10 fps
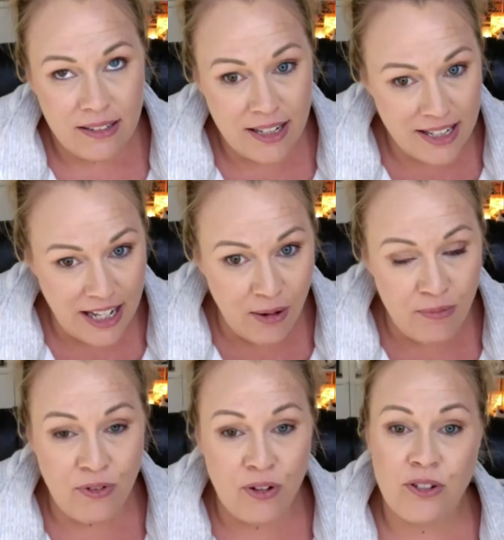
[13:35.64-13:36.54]
to set
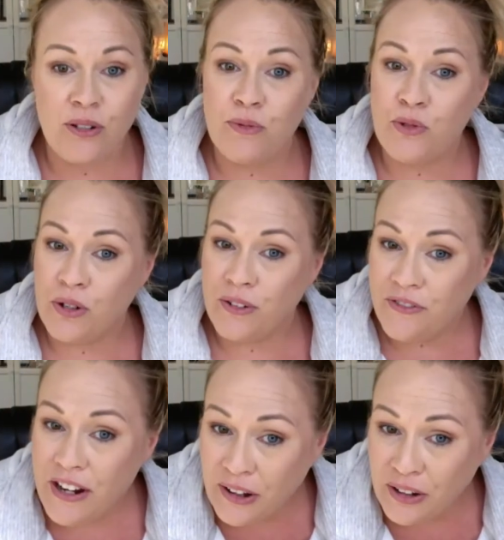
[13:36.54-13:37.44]
up for some sort of
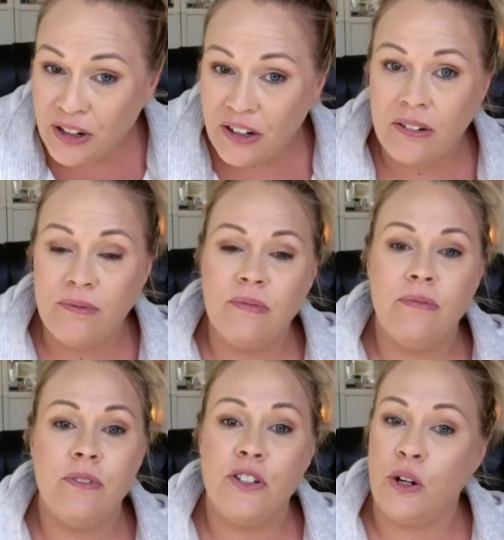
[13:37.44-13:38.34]
failure,
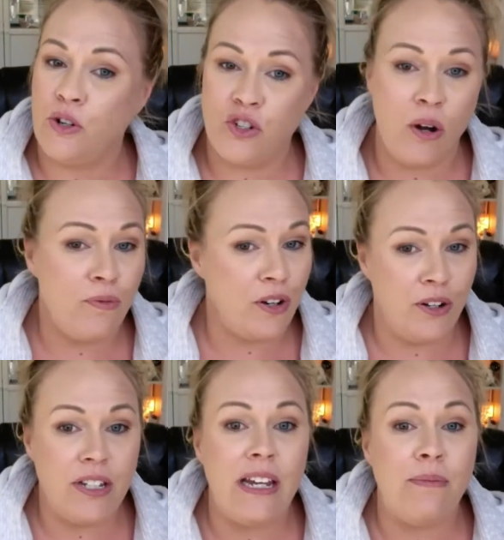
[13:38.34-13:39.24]
don't show up for
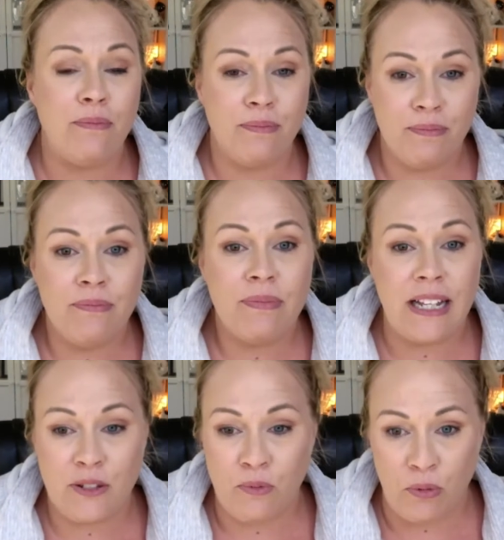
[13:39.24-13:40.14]
your team.
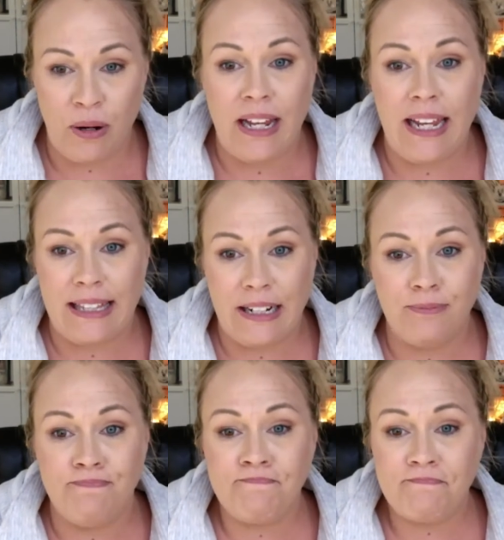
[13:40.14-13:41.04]
That's one way to get
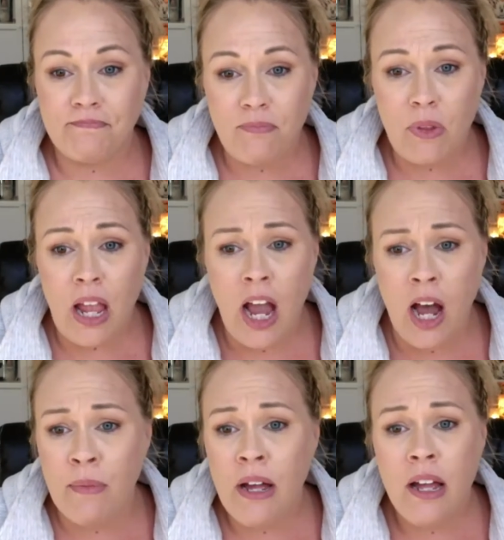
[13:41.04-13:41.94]
there.
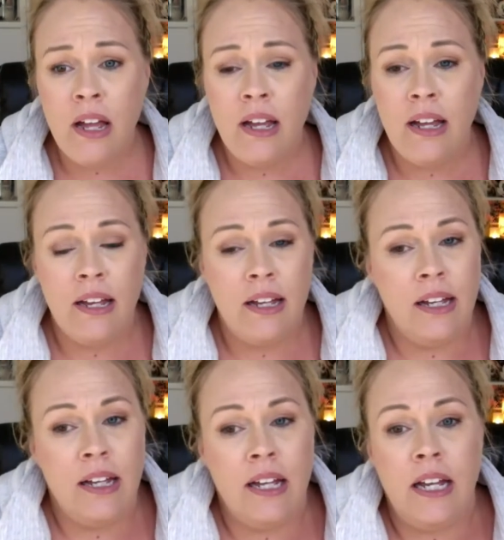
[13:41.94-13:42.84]
Um,
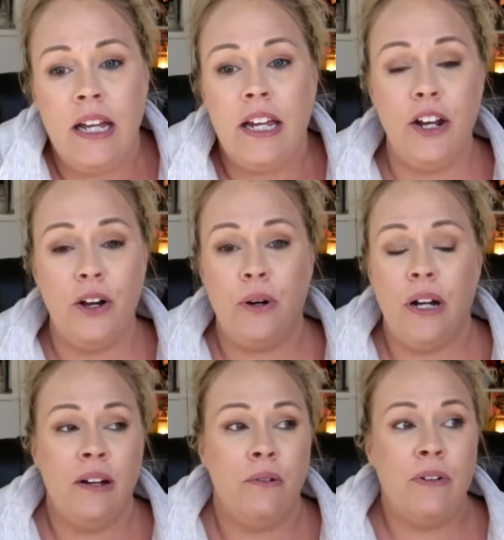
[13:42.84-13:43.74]
you know,
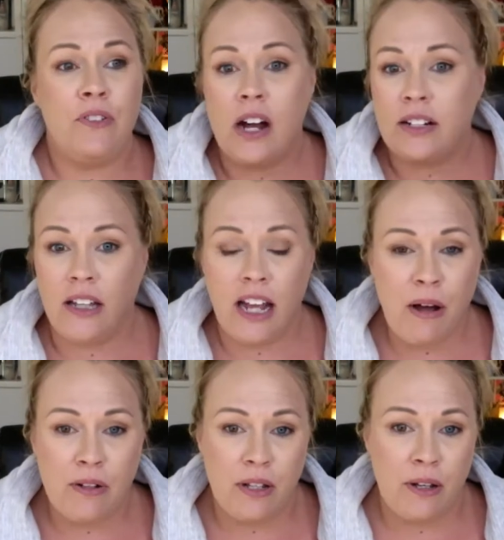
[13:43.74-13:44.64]
we've talked a lot
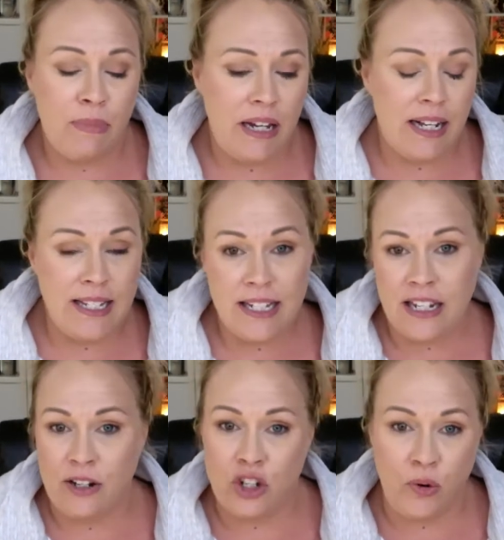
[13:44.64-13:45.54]
about the being
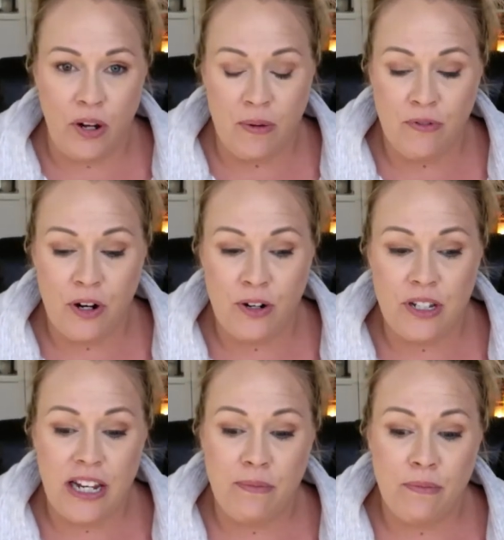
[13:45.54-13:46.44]
consistent and showing up for your
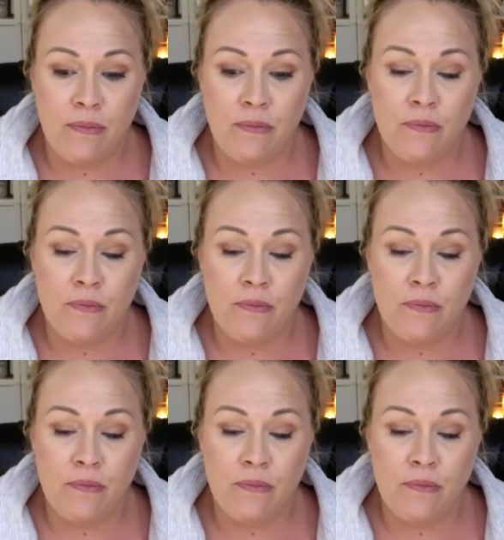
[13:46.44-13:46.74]
team